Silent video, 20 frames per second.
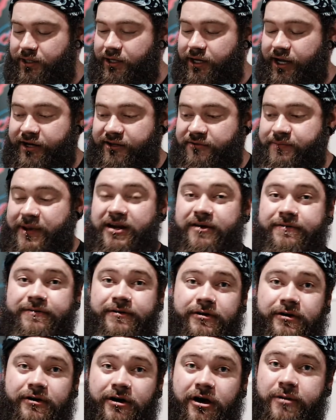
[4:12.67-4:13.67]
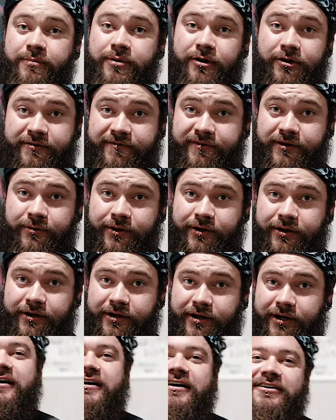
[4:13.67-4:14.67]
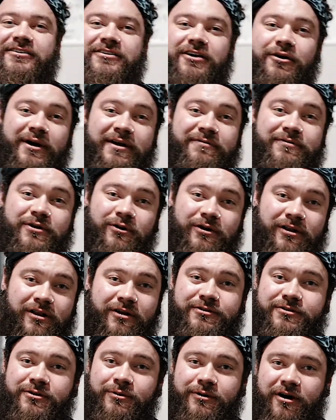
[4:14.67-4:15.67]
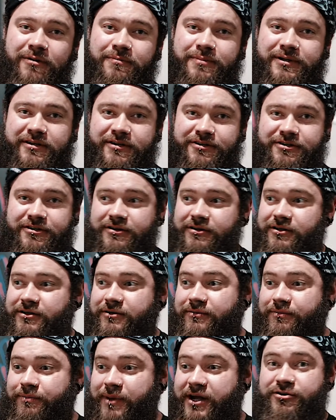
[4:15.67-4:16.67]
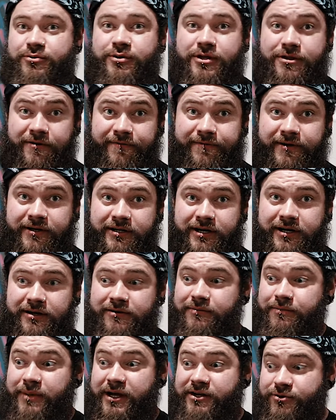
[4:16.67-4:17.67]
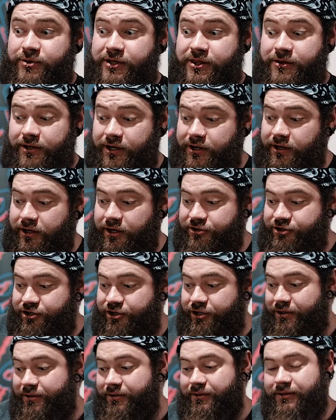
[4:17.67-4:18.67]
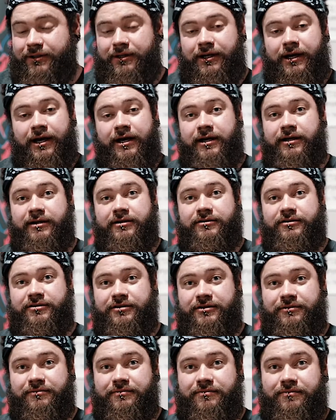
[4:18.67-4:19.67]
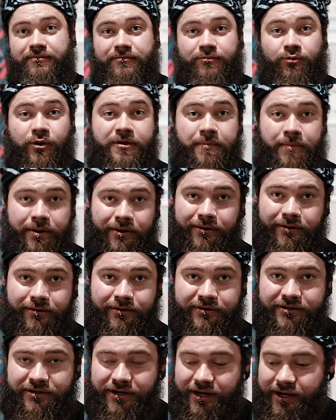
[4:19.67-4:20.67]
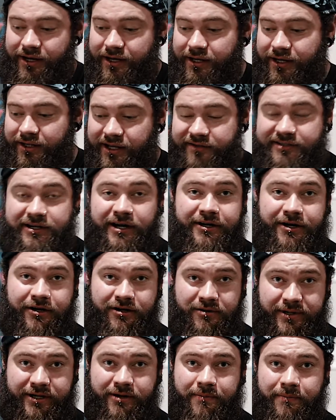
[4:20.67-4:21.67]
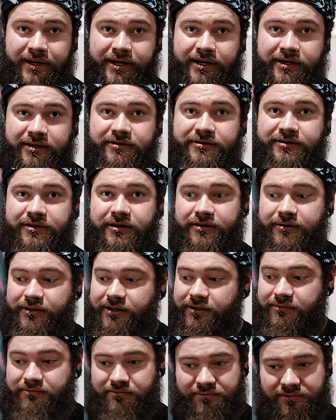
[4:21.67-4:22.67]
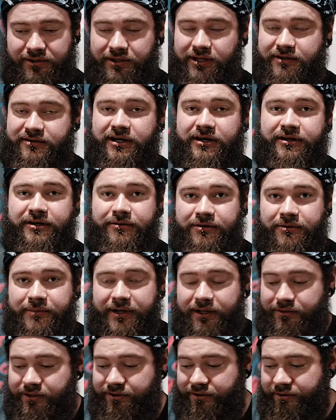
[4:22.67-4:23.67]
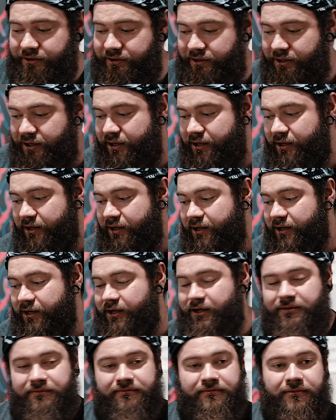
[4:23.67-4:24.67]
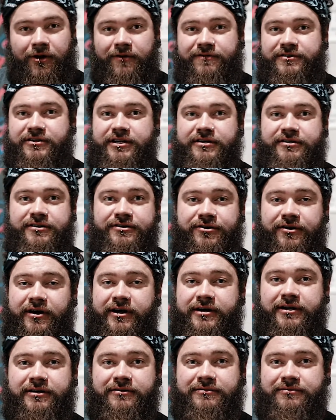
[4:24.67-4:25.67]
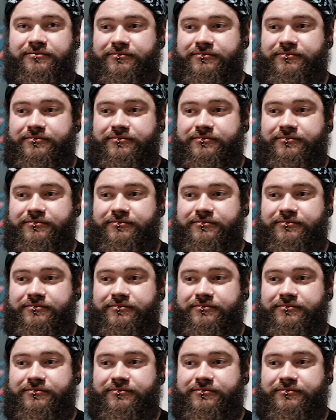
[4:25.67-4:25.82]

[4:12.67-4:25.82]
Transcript: And it's better for hypertrophy work. So if you're close to a competition, bench with your feet down, bench with an arch, and with a pause. That's how you're going to be competing, so that's how you want to be able to do it. Off-season training,